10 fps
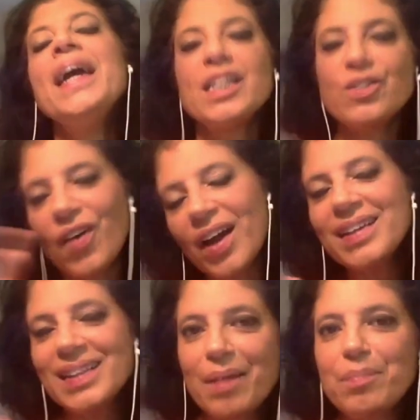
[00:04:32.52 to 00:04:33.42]
it's
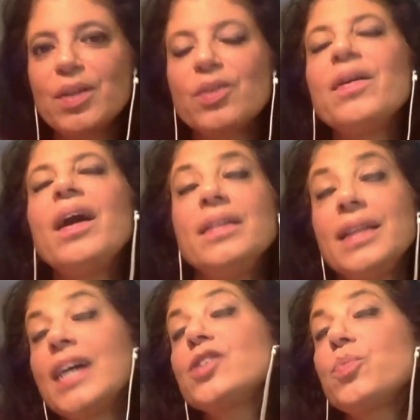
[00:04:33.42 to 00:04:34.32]
finding that middle ground
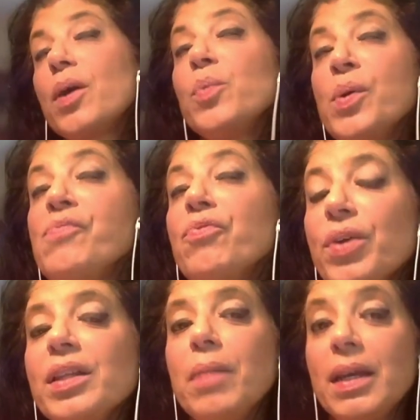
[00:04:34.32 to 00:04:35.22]
and that's where we've
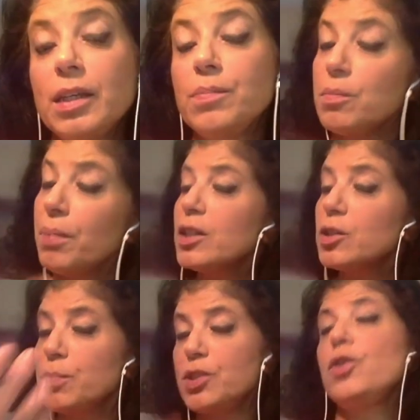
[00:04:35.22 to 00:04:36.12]
really made leaps and
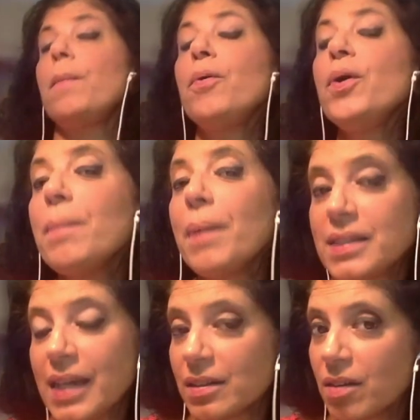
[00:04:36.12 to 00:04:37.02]
bounds but to your point
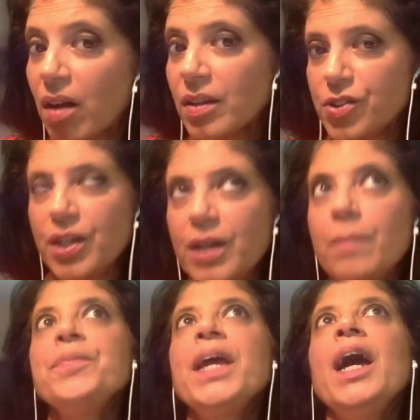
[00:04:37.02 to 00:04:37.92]
about
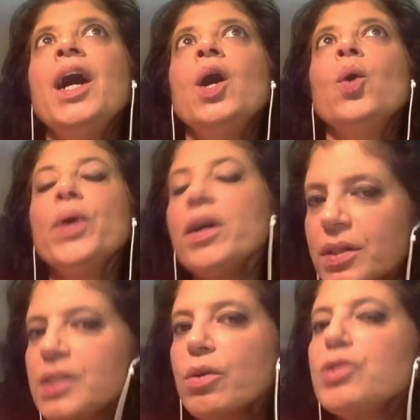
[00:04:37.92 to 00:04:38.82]
technology
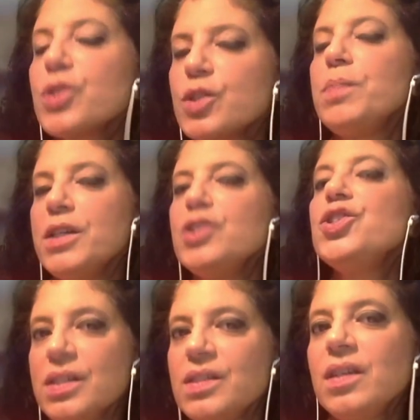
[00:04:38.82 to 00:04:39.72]
we're a social
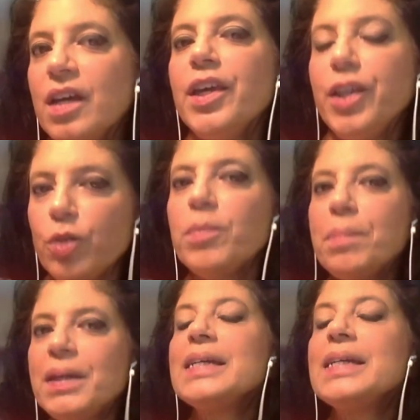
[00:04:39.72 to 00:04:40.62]
species
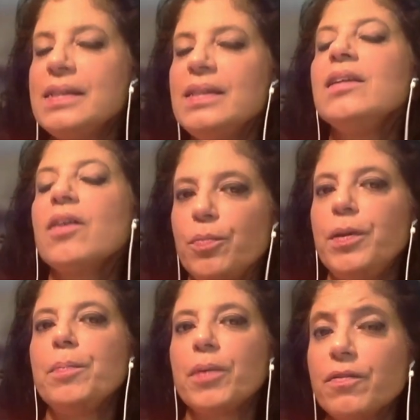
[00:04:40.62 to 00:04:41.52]
human beings need other
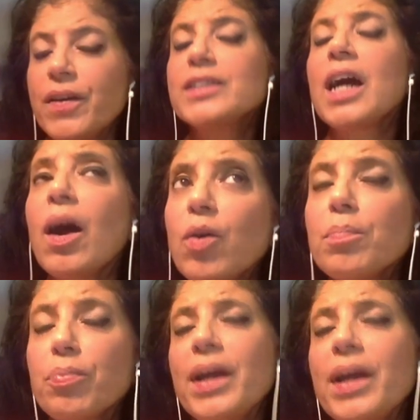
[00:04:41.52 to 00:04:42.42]
people. In fact,
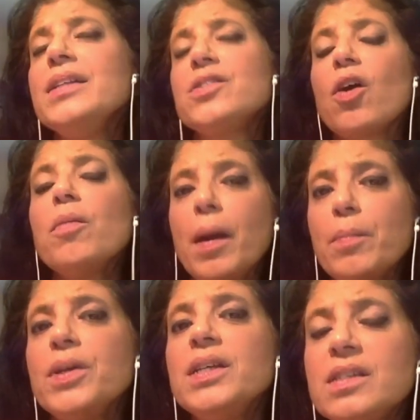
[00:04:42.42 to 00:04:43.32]
our brains, our
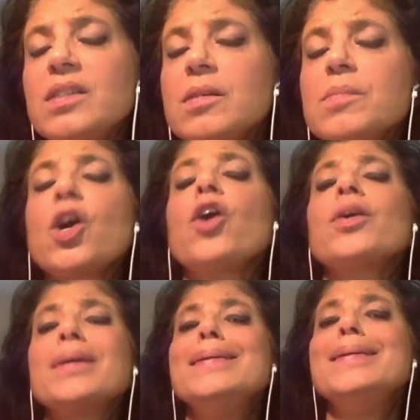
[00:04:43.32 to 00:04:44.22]
memory systems
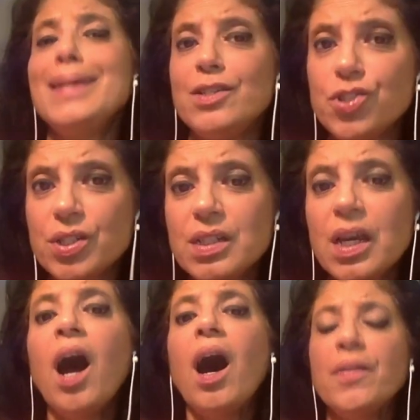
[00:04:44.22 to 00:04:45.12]
are contingent
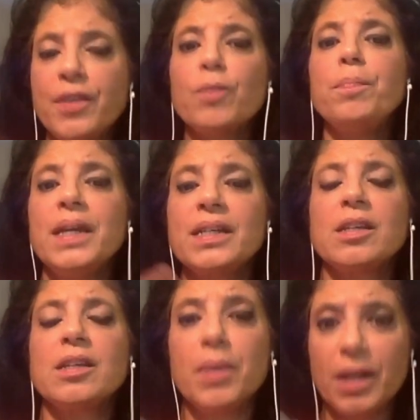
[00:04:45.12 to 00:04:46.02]
on there being
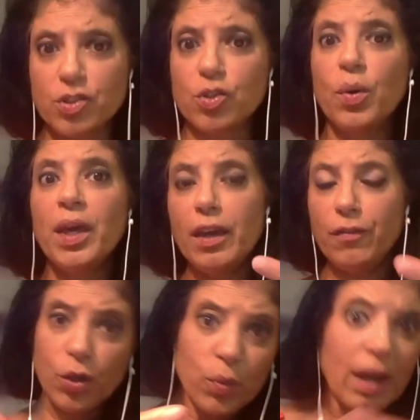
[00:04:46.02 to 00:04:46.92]
someone else. So
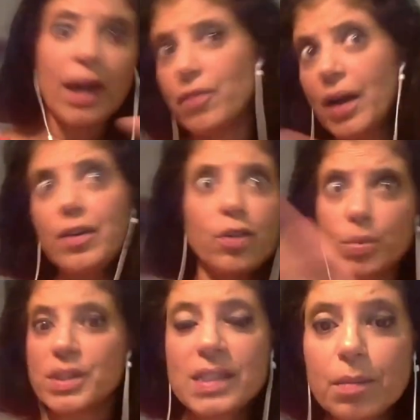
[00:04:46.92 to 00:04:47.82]
if you and I, I don't know,
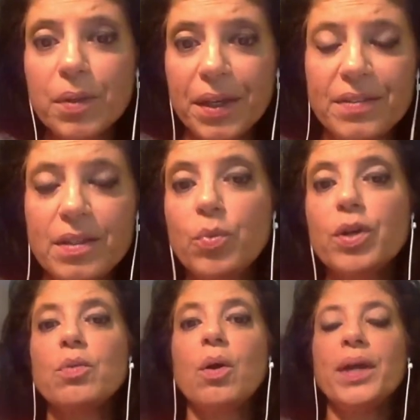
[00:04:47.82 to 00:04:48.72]
we're siblings and
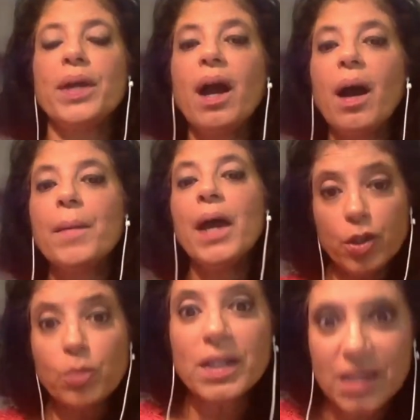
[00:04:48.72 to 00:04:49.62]
we're growing up,
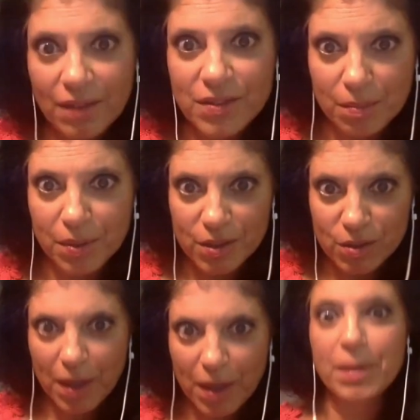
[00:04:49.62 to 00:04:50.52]
you must have
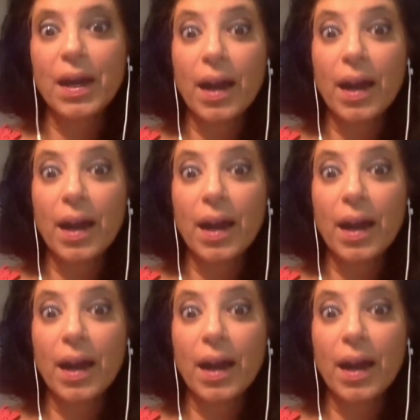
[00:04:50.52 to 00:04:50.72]
siblings, maybe